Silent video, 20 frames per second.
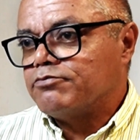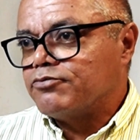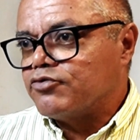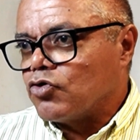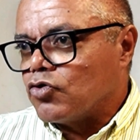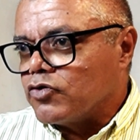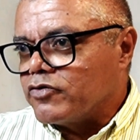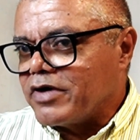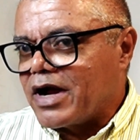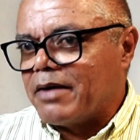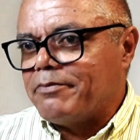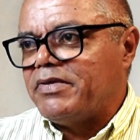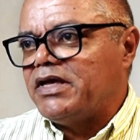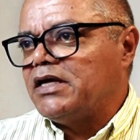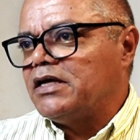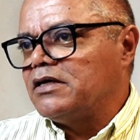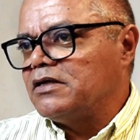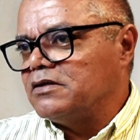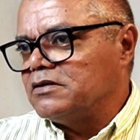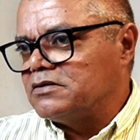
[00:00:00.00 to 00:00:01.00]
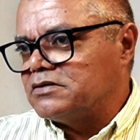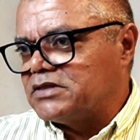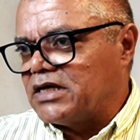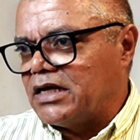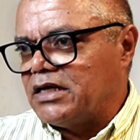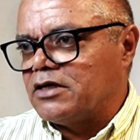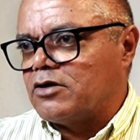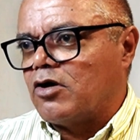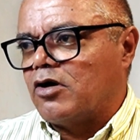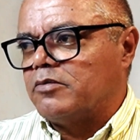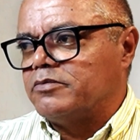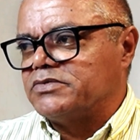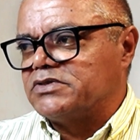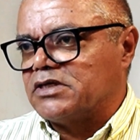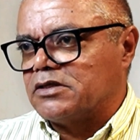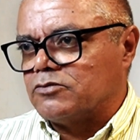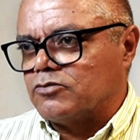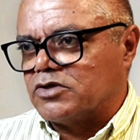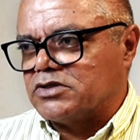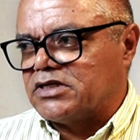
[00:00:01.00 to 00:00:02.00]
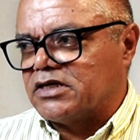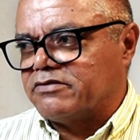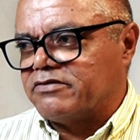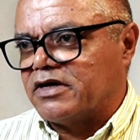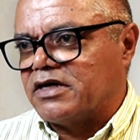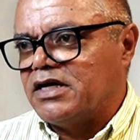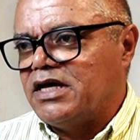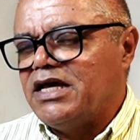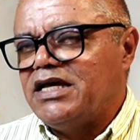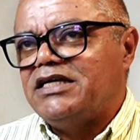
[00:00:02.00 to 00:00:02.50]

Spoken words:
programming, telecoms, and whatever.